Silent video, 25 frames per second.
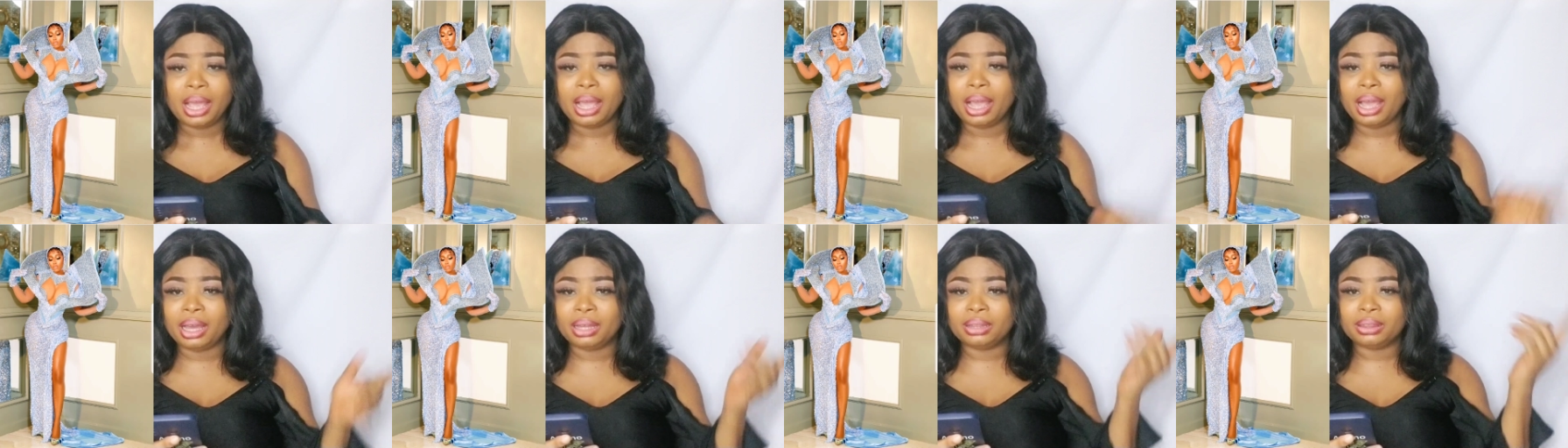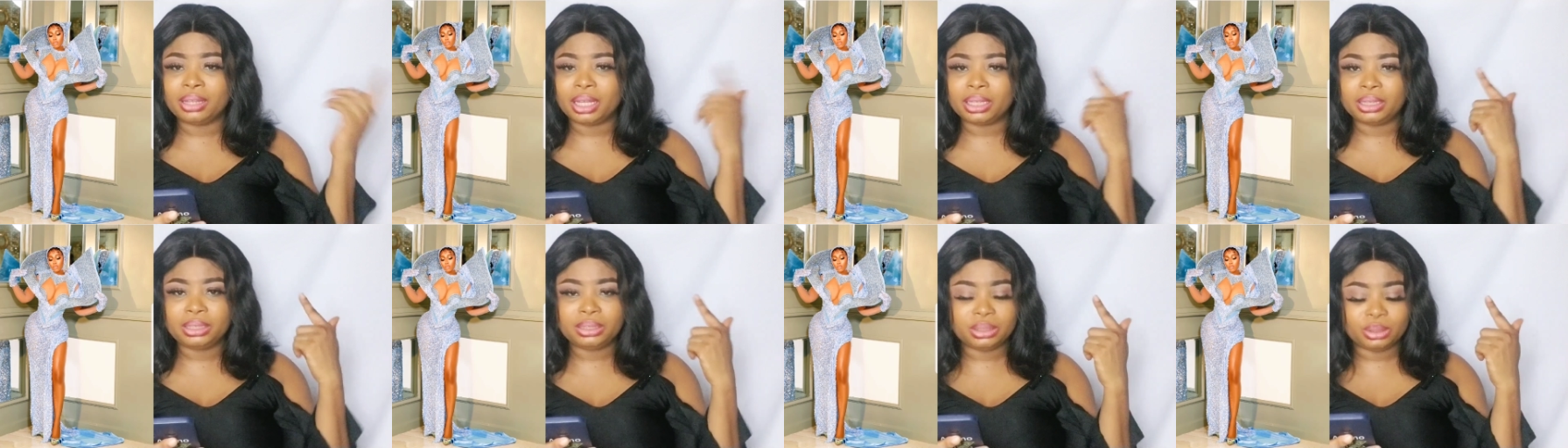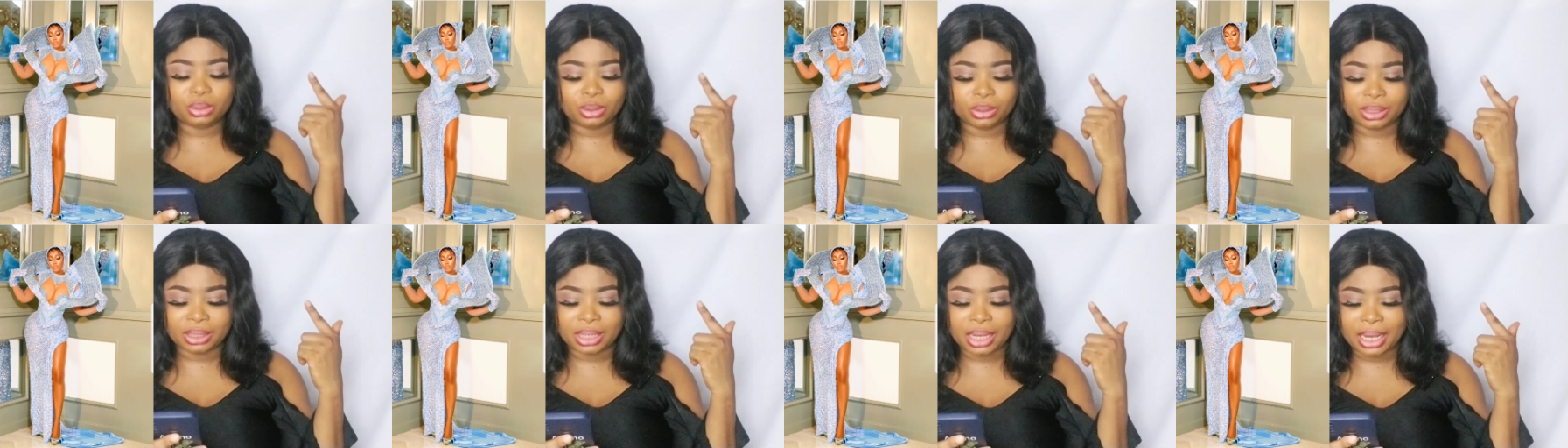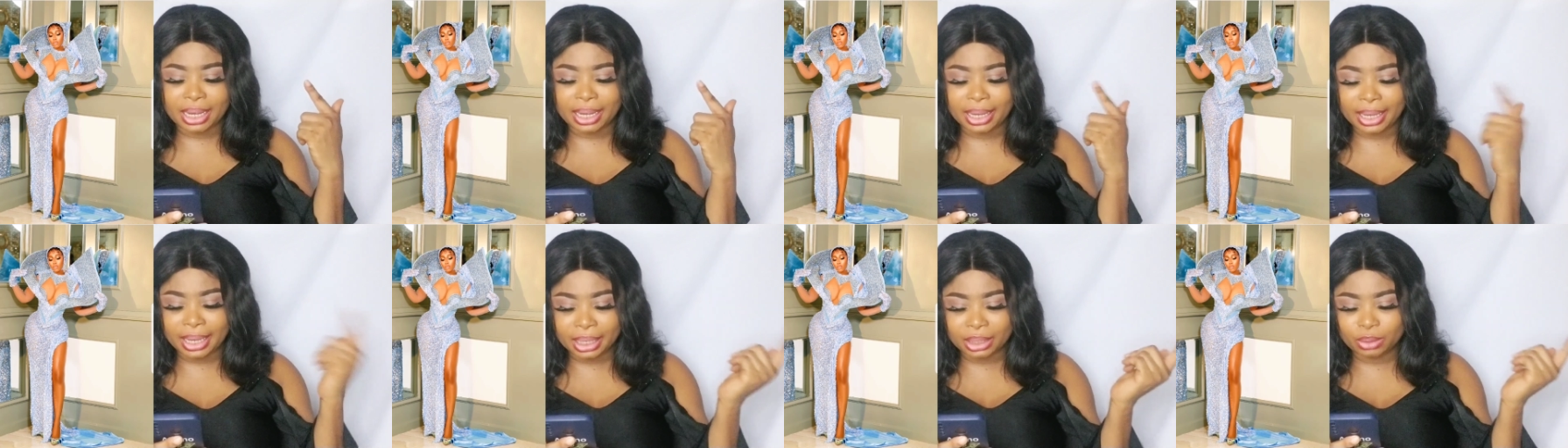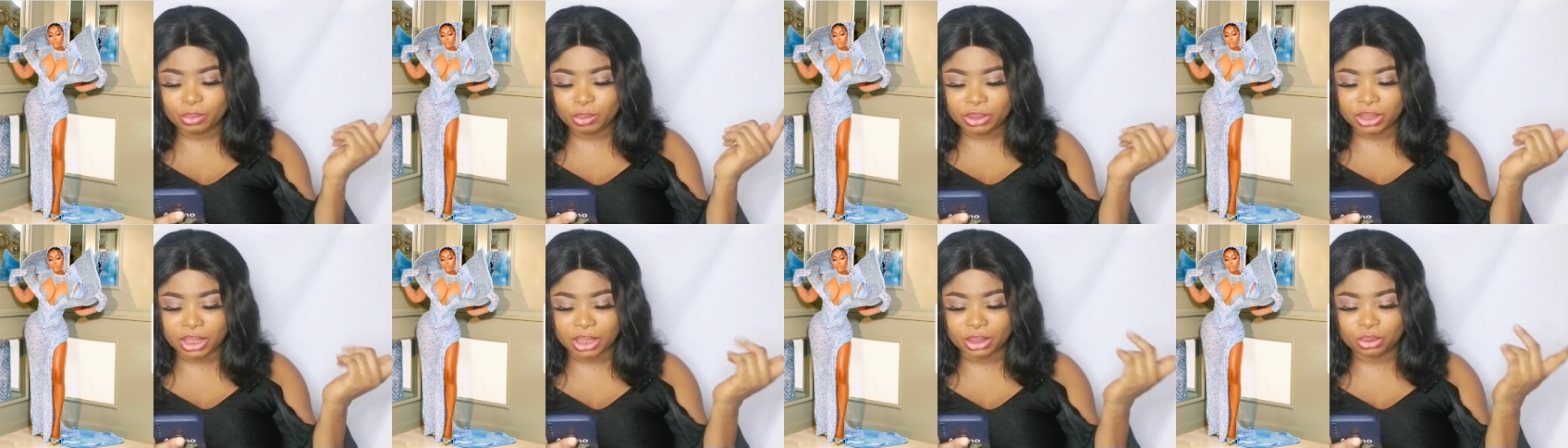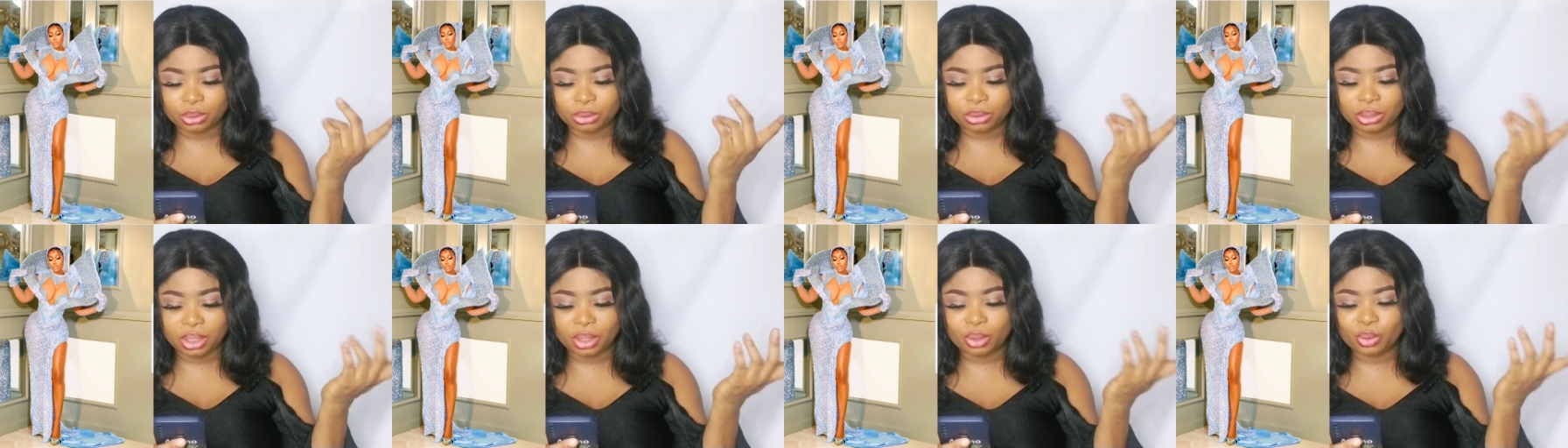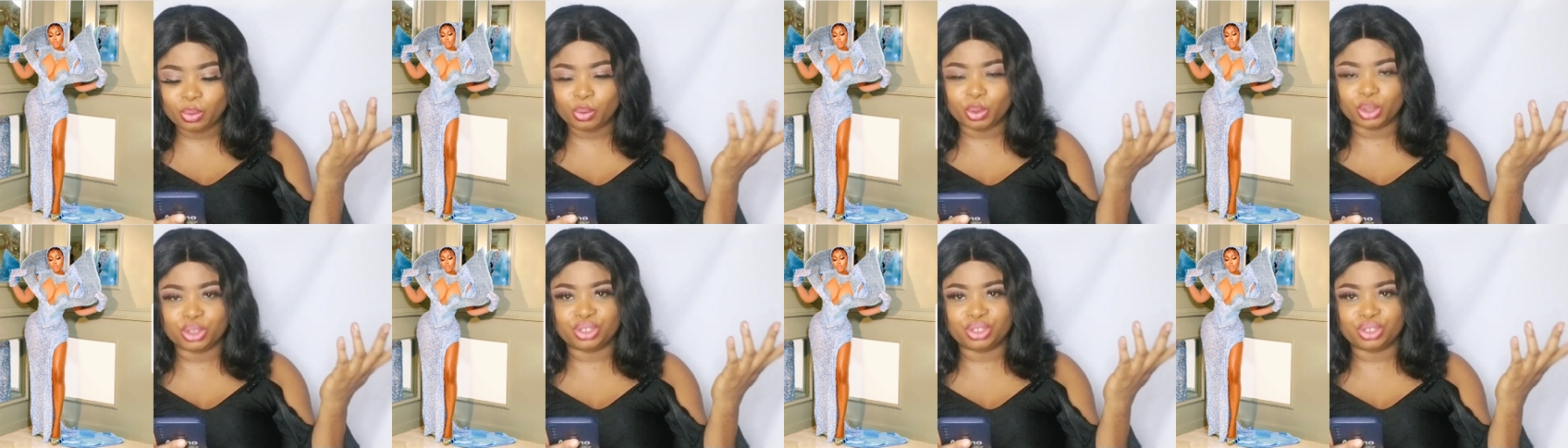and that thing on her head, which I don't think